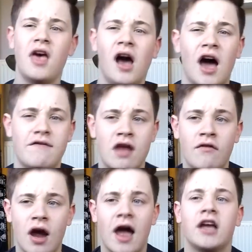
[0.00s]
I've never
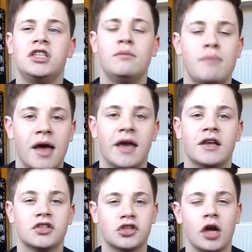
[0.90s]
actually mained a
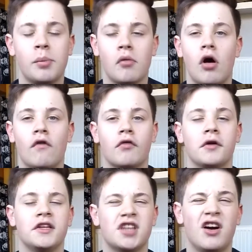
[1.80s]
sniper role for an
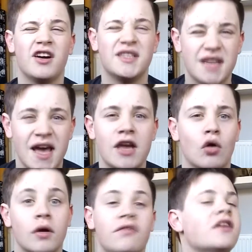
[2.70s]
entire day
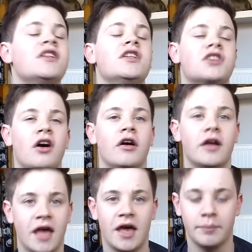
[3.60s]
or even an entire
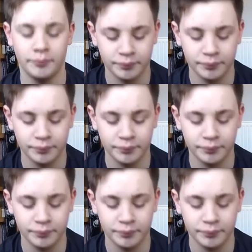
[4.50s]
game.